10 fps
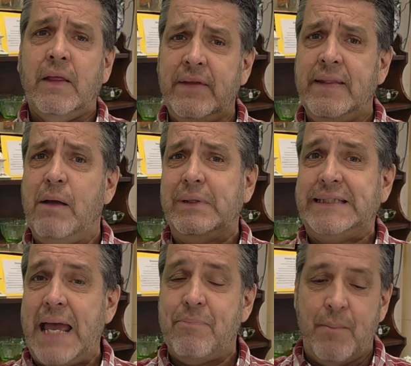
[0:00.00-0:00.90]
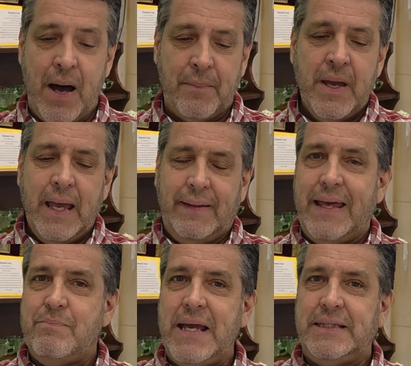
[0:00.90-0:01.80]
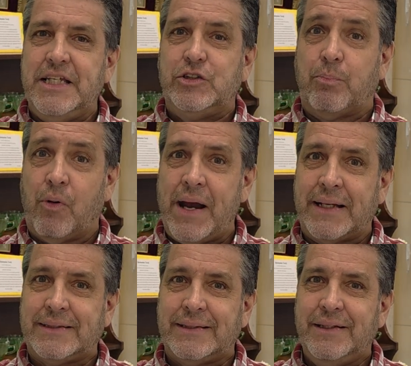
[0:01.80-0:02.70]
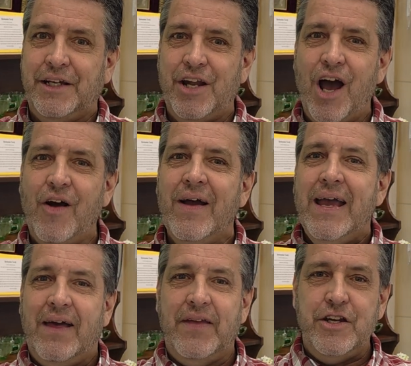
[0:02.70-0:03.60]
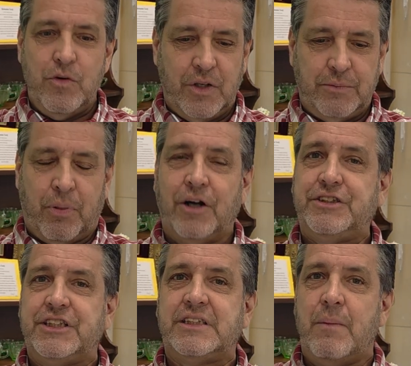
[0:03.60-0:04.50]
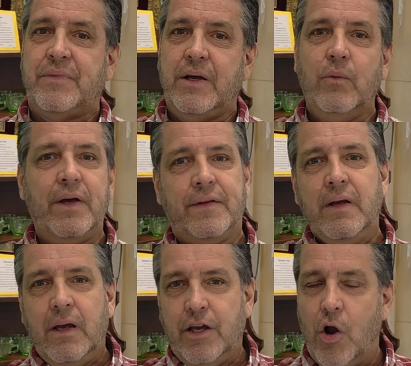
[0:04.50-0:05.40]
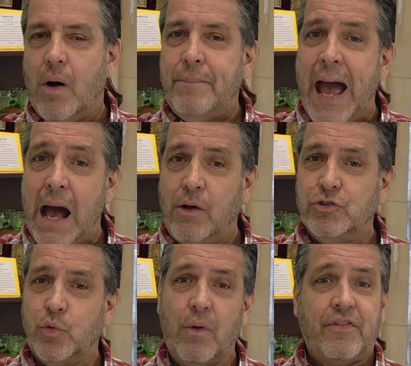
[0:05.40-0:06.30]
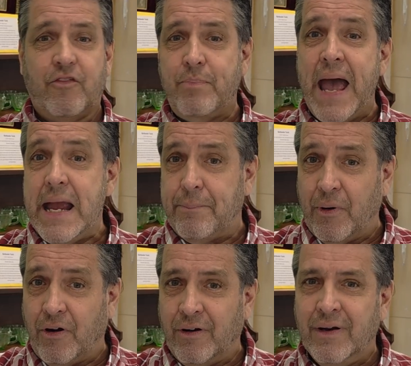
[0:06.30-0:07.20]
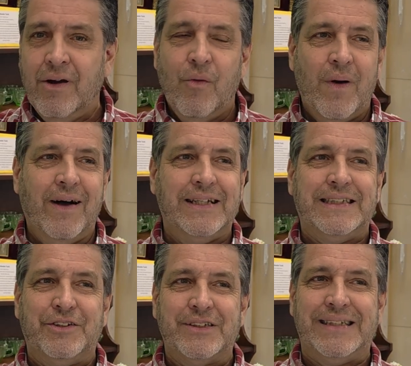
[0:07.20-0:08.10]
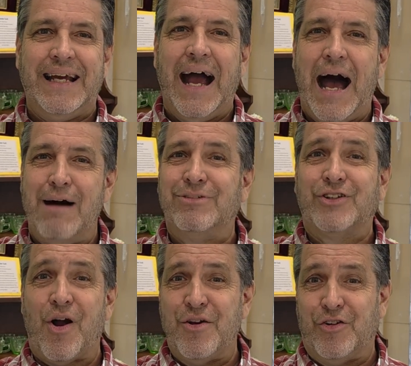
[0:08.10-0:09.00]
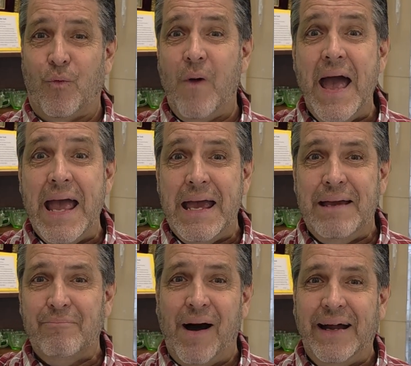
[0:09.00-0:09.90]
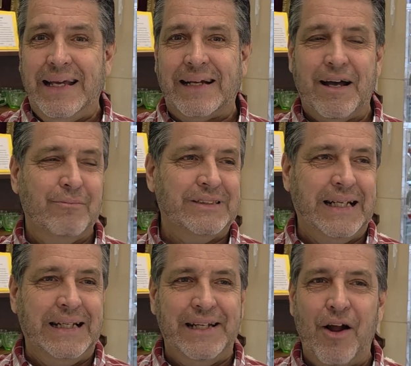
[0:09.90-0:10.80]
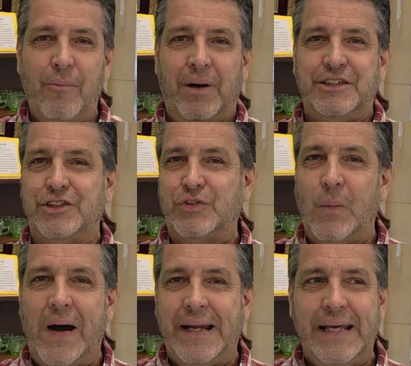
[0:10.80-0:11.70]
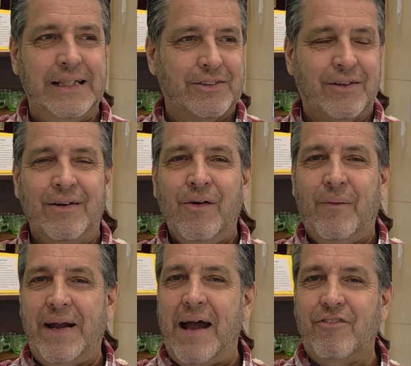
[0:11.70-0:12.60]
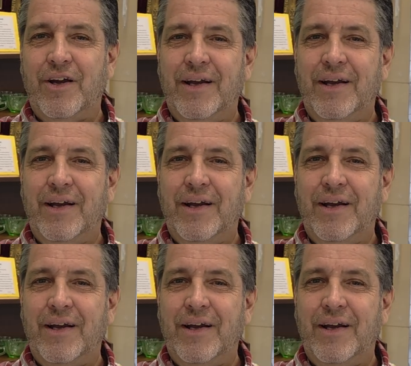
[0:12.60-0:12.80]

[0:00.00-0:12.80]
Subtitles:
Then they would tape them up, and they'd make these bricks, you know, and then you would purchase something with, you know, a pound's worth of paper. Well, it's interesting. I'm starting to weigh money. It comes in, you know, a bunch of 20s or whatever.